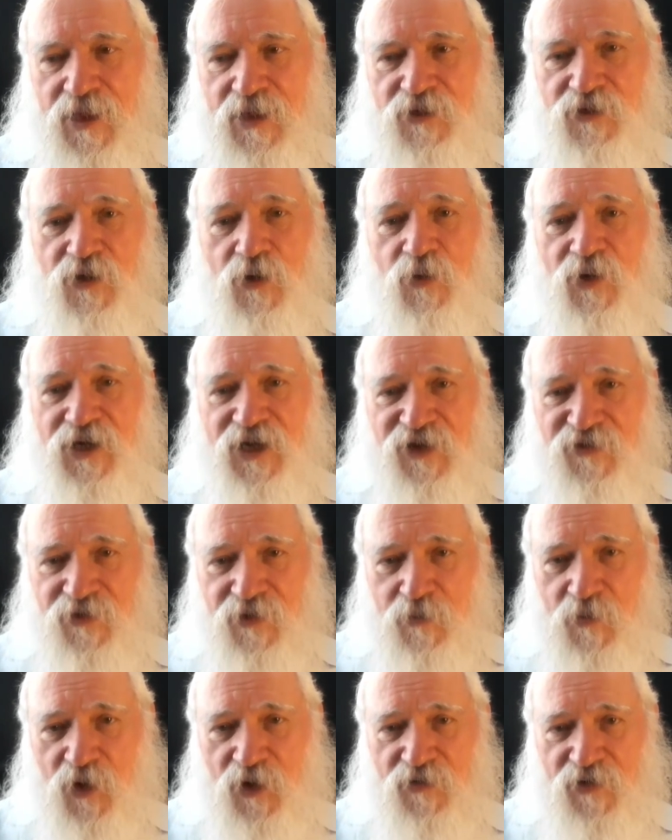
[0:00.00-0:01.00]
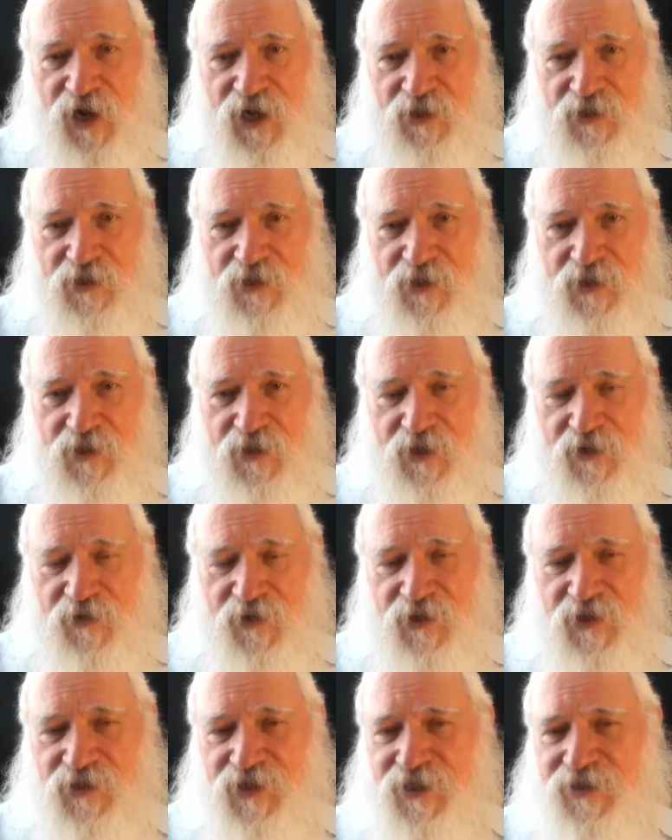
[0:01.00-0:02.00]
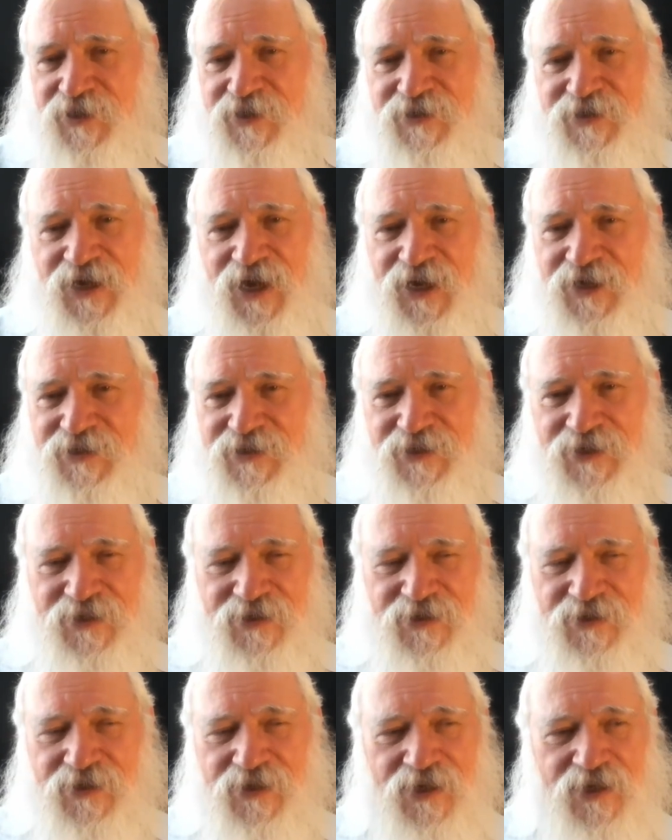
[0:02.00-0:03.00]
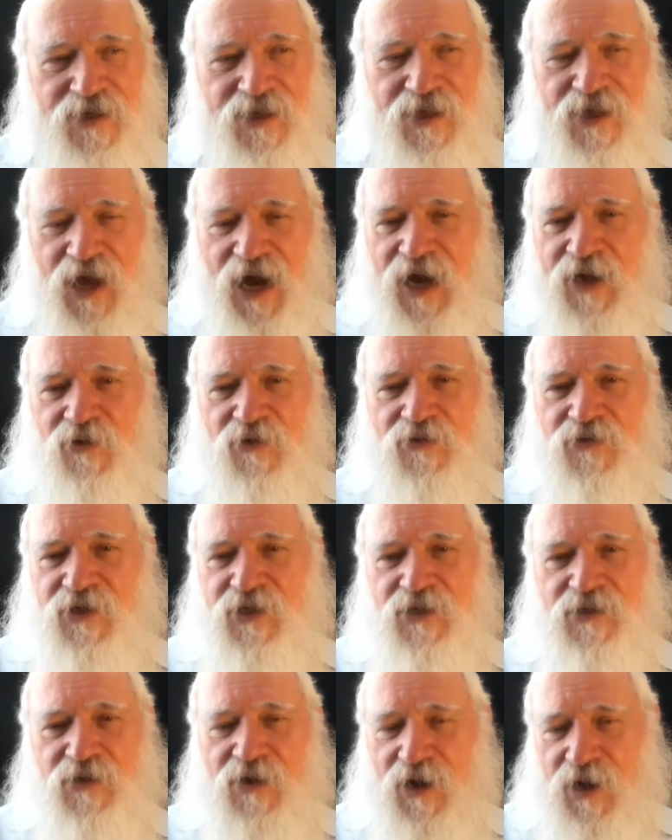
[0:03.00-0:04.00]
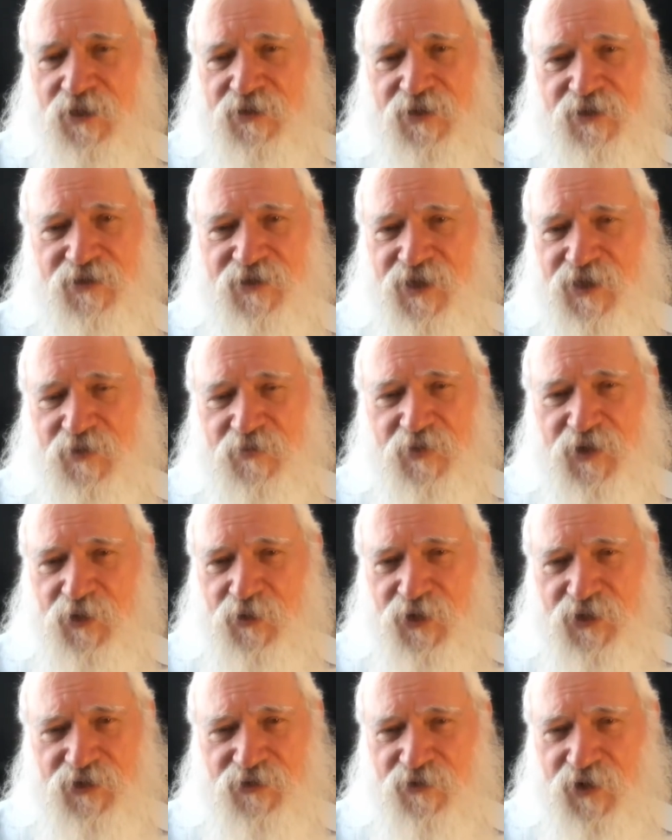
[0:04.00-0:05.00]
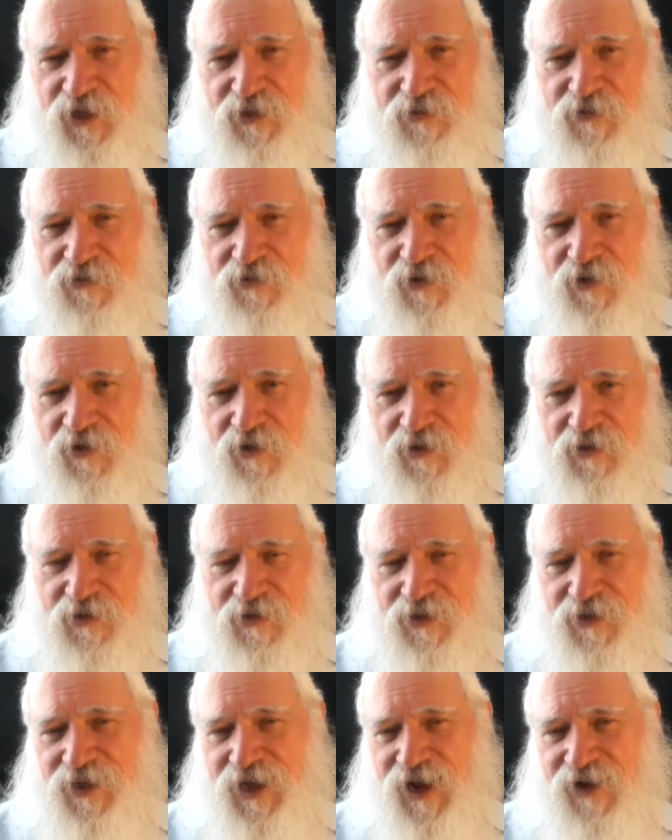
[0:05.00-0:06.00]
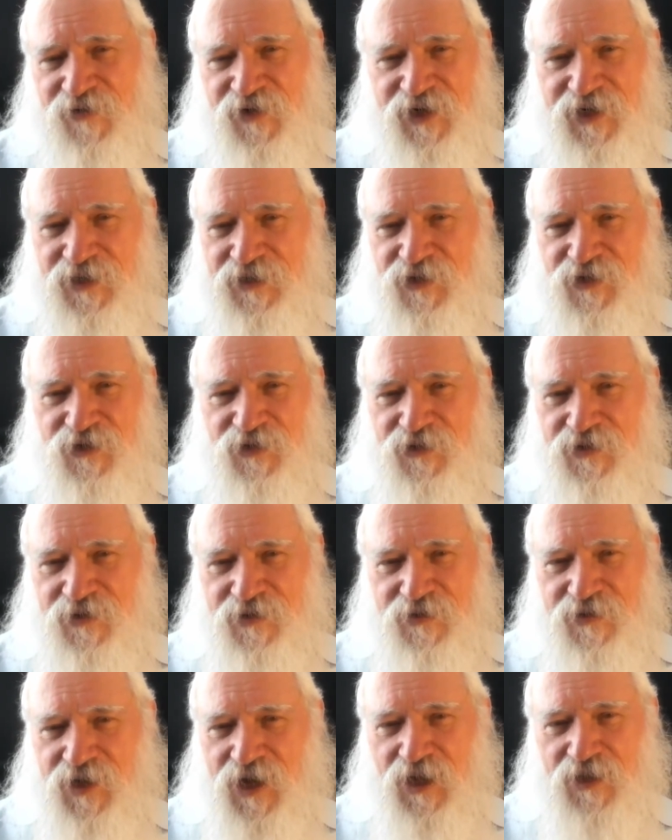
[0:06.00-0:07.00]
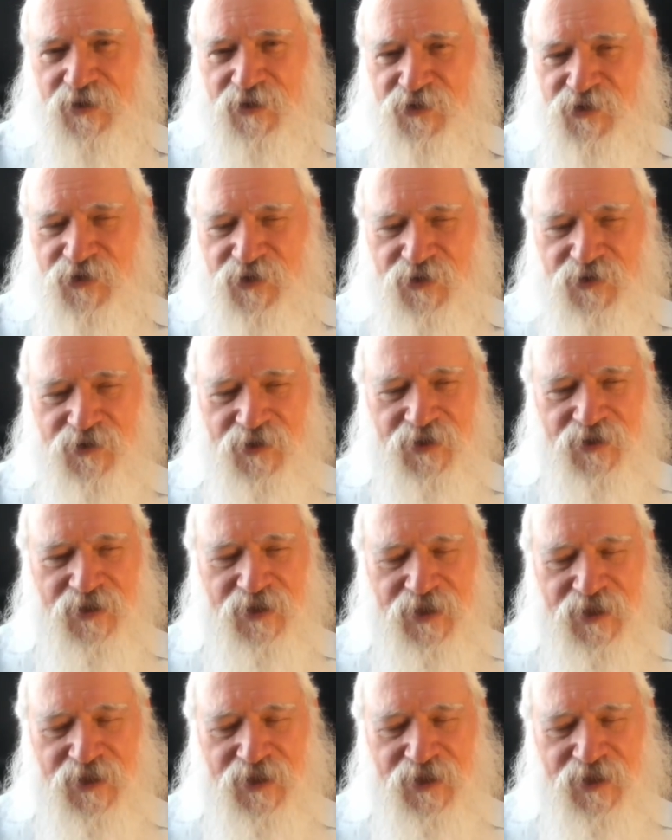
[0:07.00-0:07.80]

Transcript: So, whatever morality there is, like this guy says, I don't need God to tell me what's right and wrong. It's arrogance college student.